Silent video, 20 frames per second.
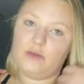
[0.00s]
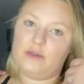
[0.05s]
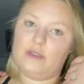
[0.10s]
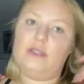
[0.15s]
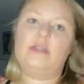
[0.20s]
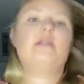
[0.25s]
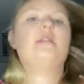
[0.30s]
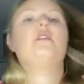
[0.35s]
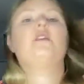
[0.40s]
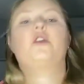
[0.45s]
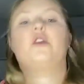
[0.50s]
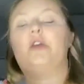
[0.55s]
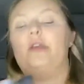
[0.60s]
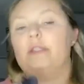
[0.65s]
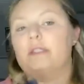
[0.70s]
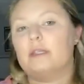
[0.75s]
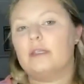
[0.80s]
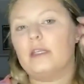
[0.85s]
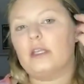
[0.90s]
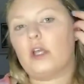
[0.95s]
this in the crease
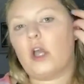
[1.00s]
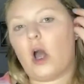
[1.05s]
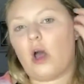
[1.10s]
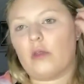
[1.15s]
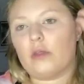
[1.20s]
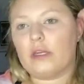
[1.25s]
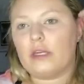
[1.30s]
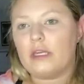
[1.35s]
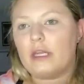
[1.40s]
and like call it a